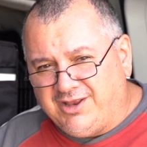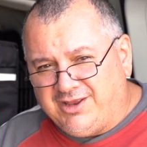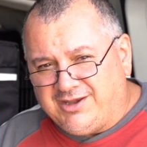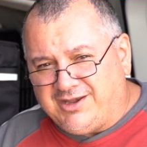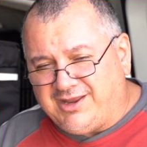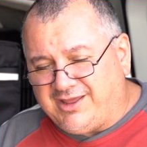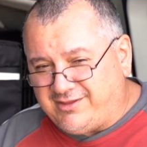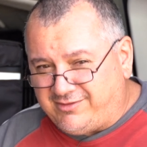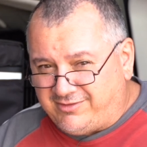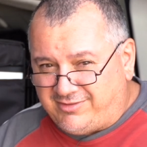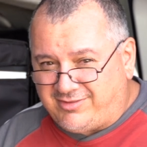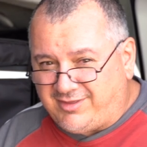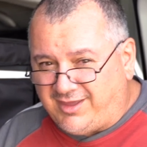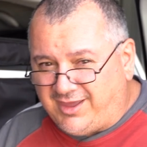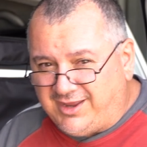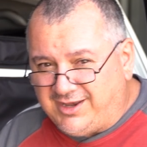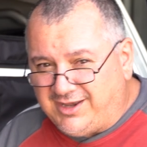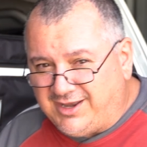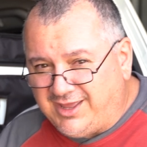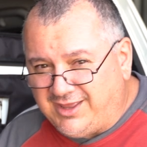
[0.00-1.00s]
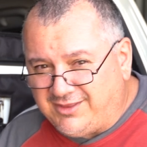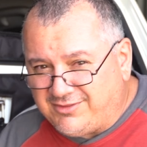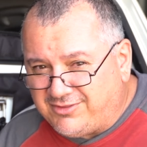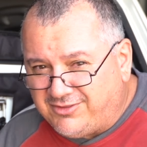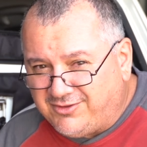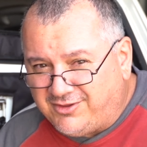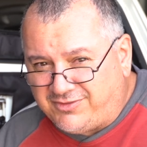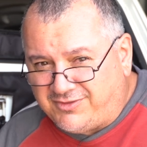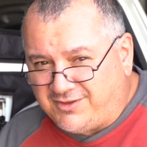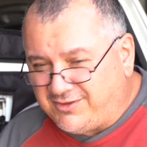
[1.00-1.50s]
Now in saying that, it's
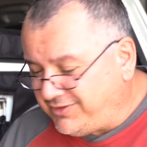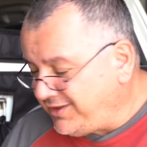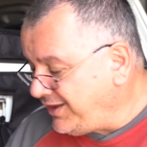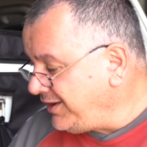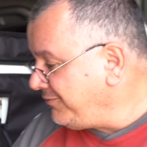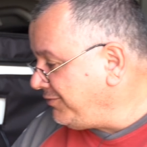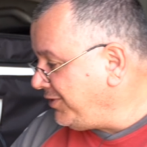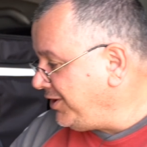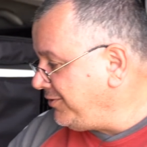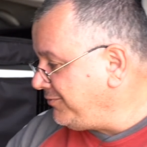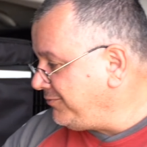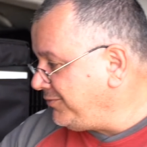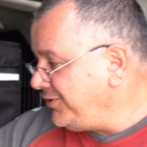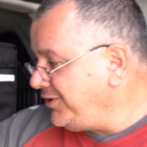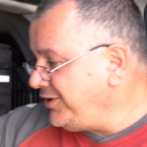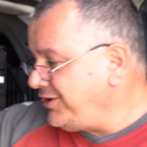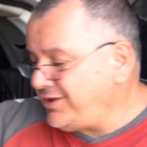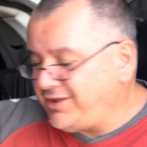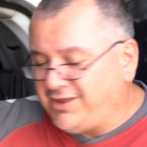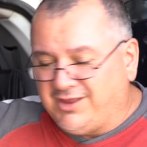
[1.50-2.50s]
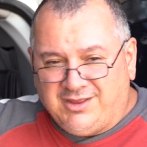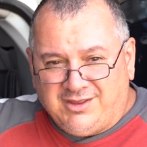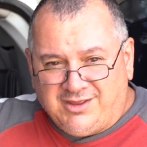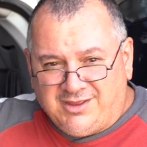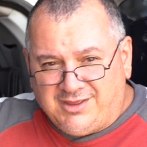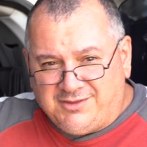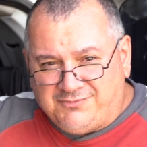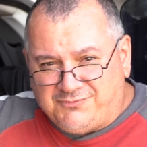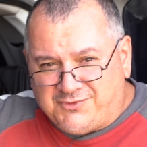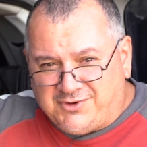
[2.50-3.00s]
not that they won't work
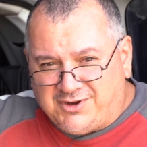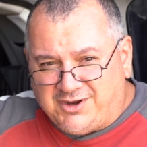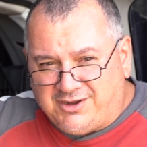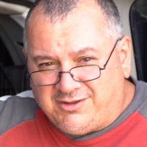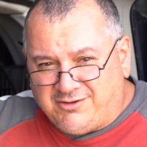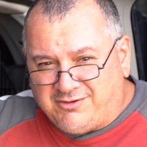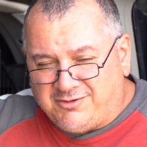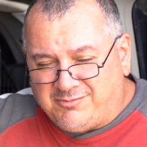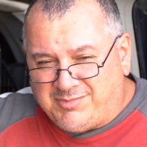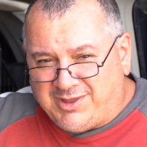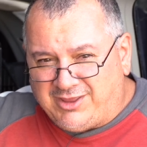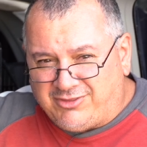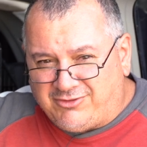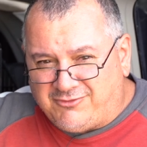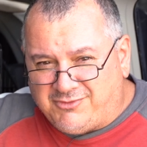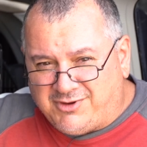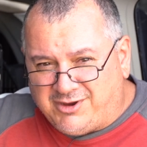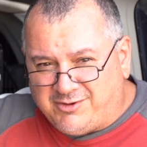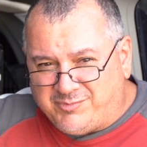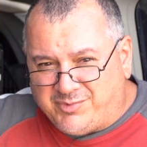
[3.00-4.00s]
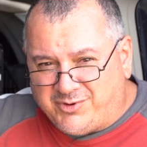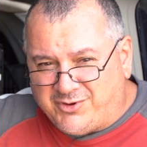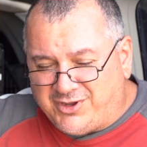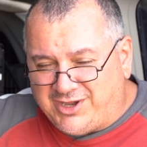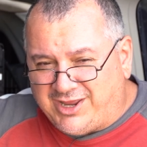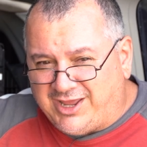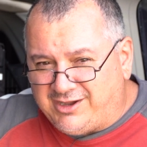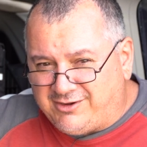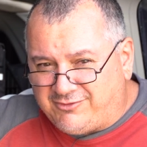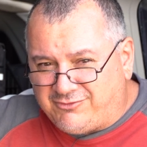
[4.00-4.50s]
if they're only on about
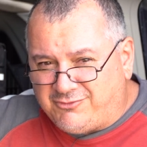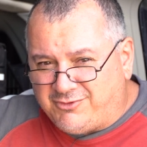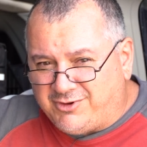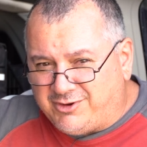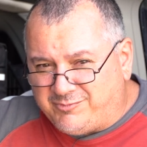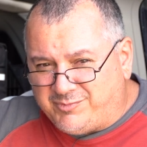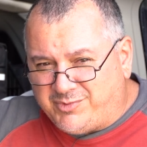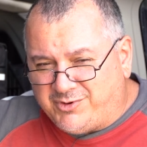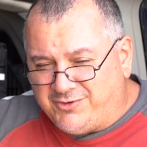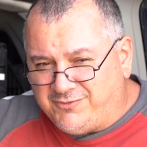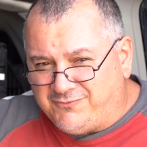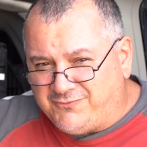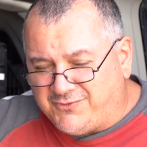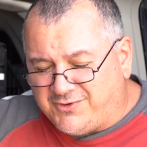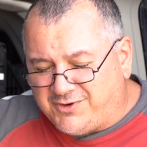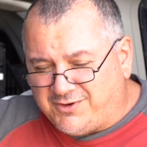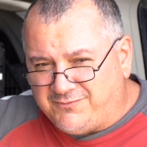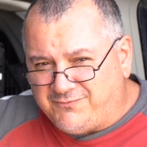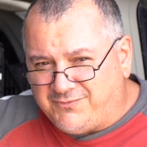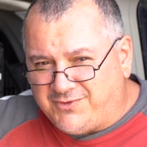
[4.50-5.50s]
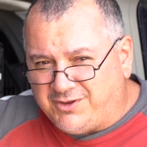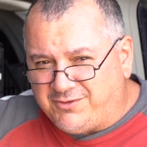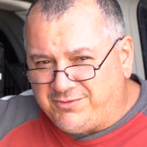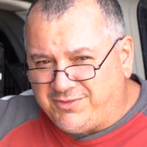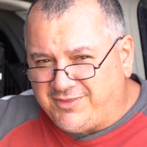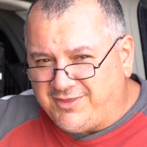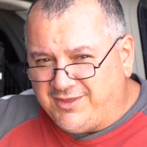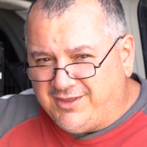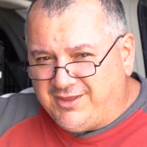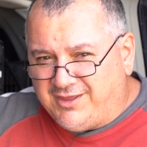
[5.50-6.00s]
12.8 or 12.5
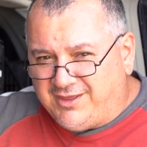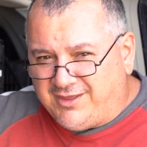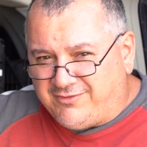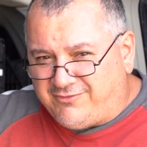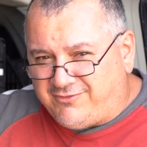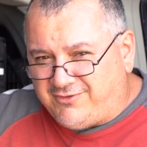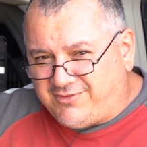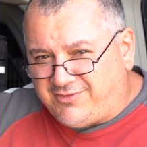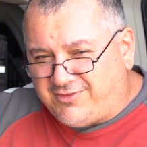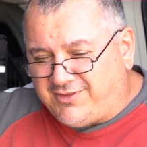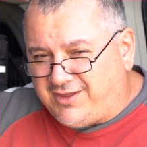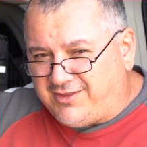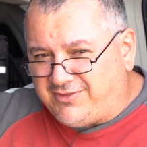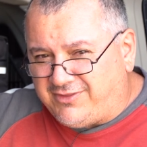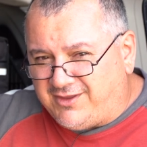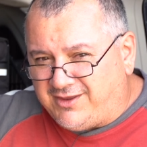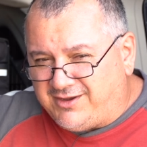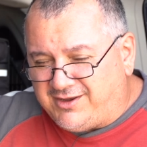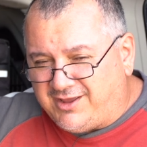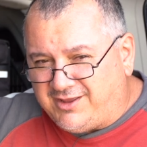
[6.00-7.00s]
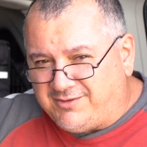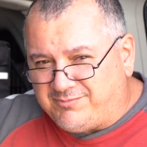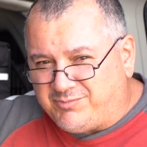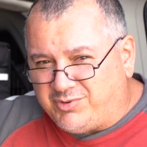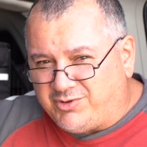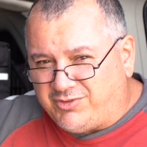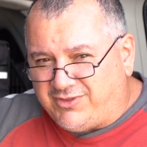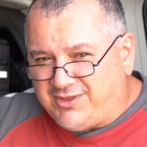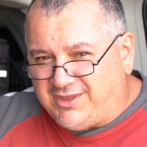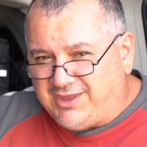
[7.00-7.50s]
volts. It's just that they don't
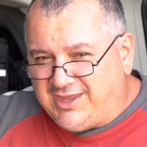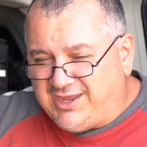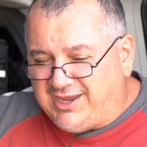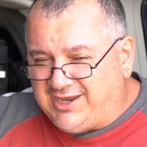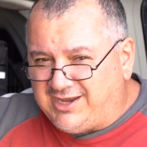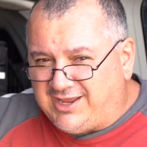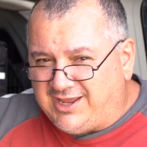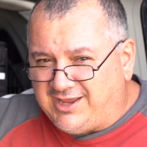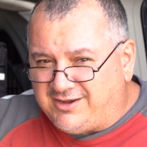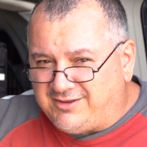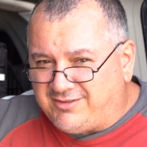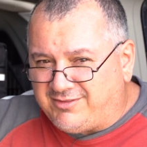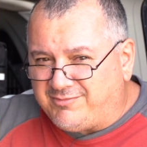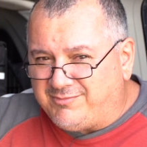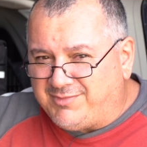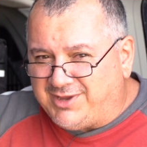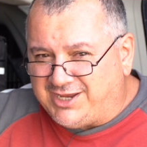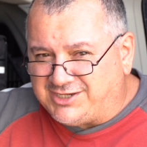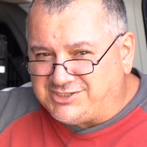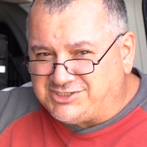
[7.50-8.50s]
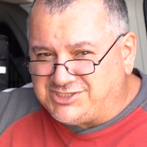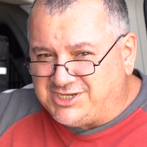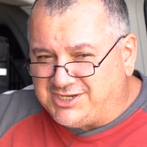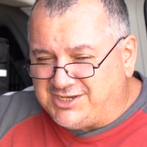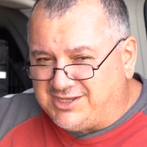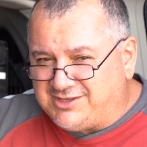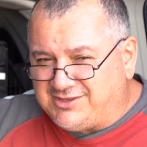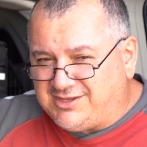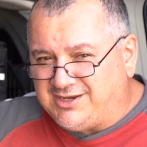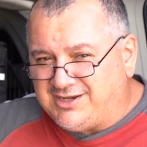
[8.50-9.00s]
put the heat out as much, so
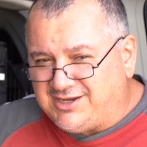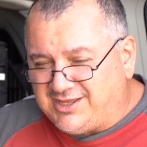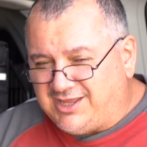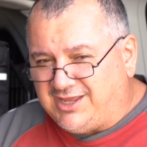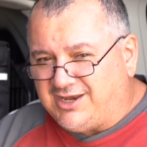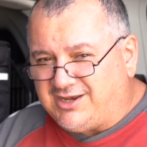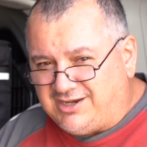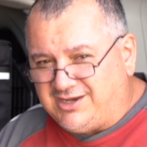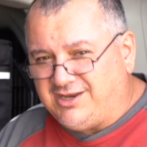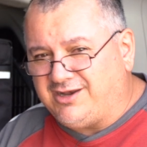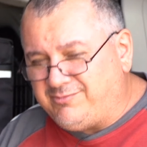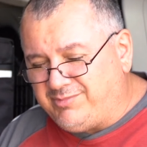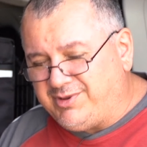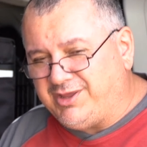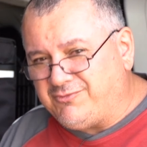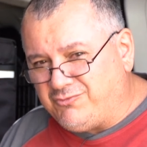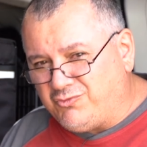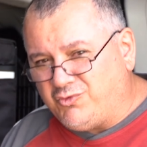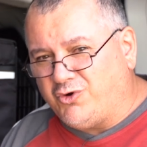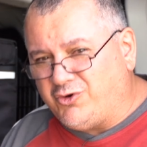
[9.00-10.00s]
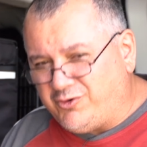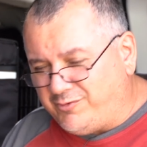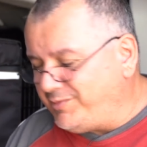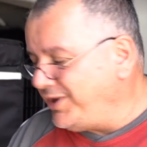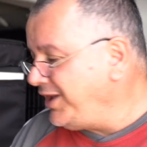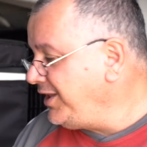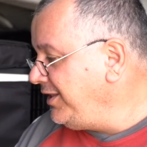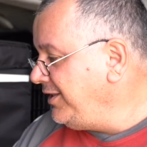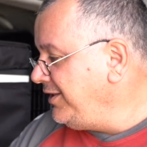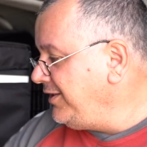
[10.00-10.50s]
they tend to get a little bit
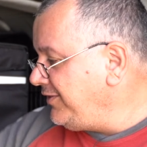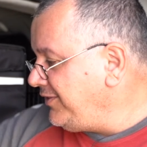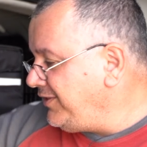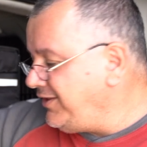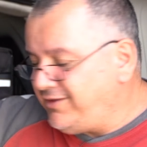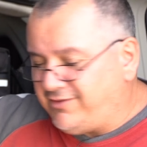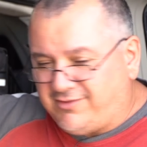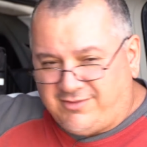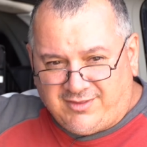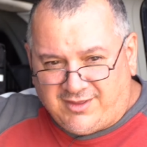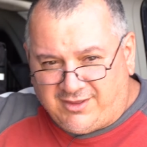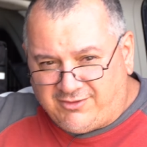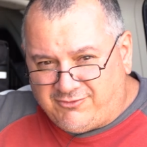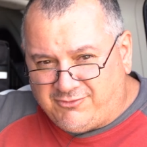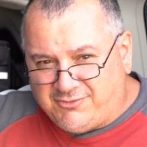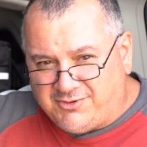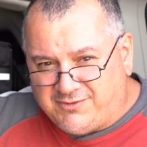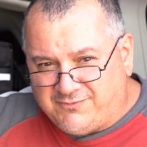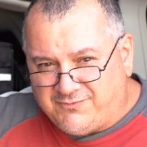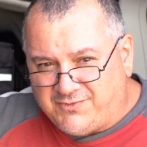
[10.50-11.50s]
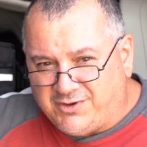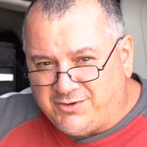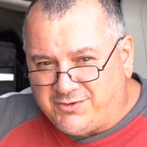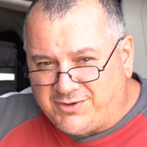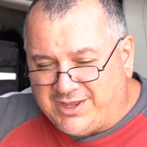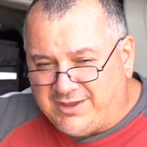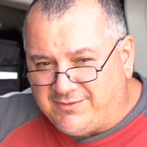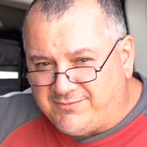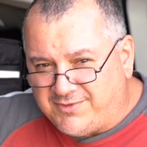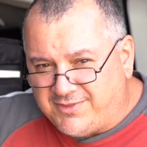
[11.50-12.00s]
warmer, these 12-volt
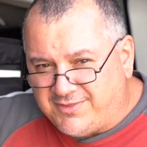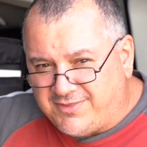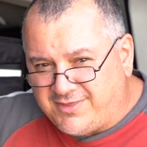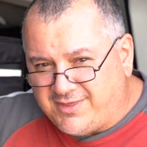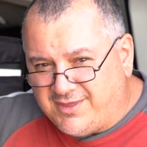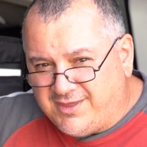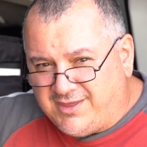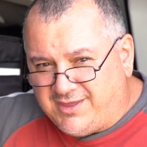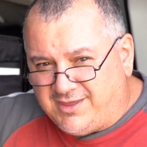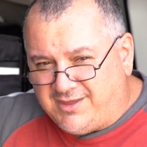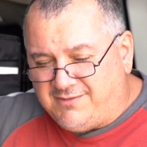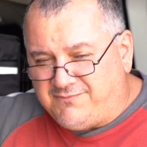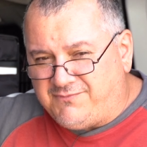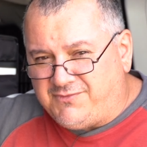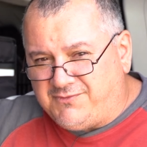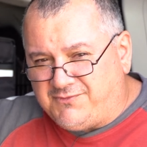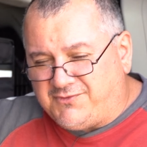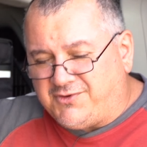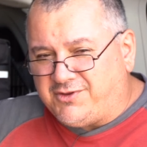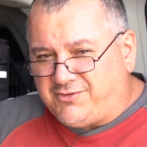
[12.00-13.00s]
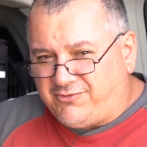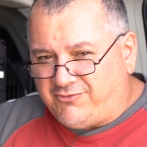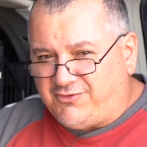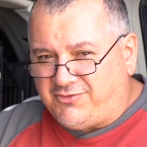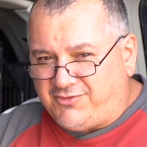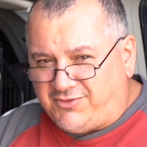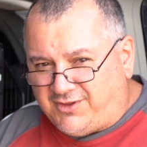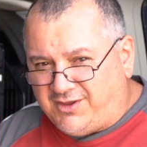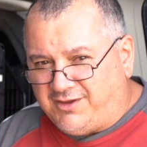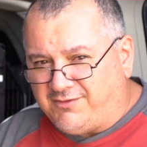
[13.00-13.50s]
ovens, if you've got
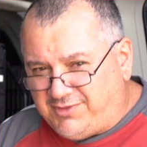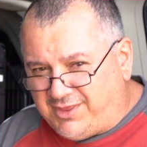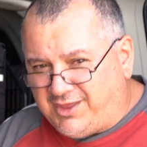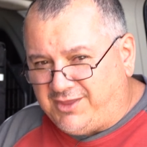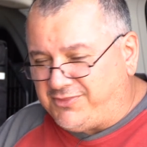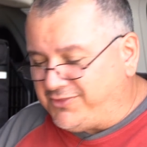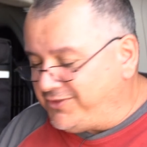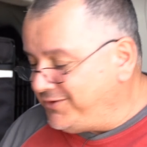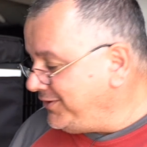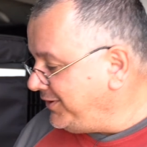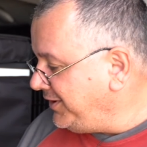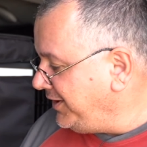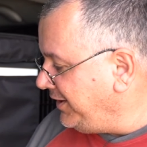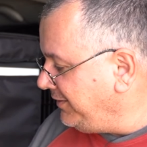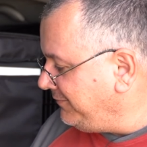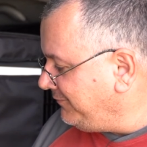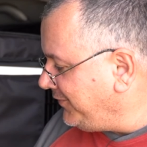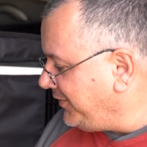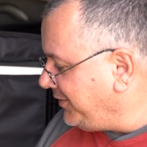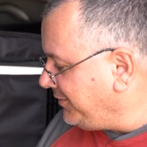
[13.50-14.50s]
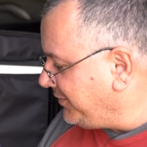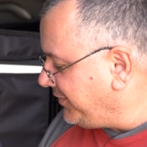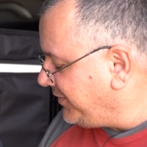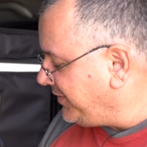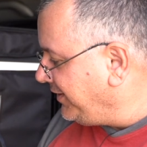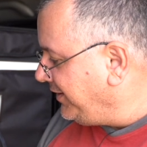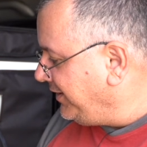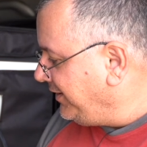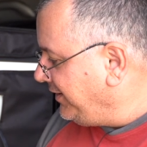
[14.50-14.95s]
just over that 13 volts.